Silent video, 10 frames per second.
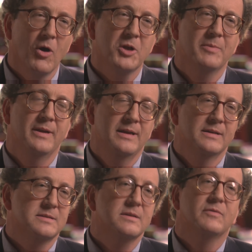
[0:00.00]
argument
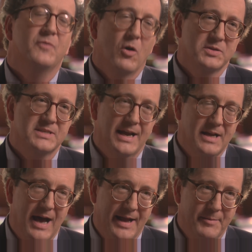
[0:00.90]
is false
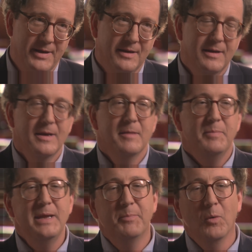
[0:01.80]
dichotomy.
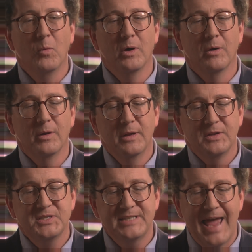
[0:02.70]
People will
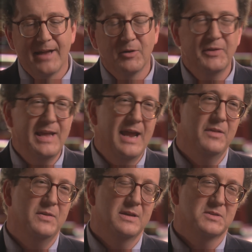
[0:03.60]
saddle the
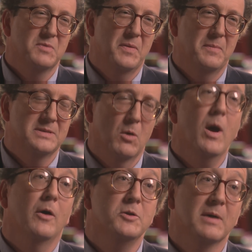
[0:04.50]
atheist with the position,
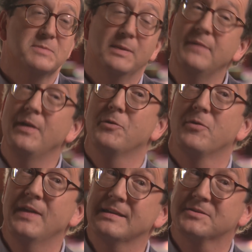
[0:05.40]
well, you must believe either
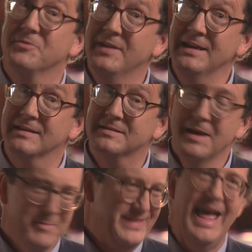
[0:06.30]
this or this, but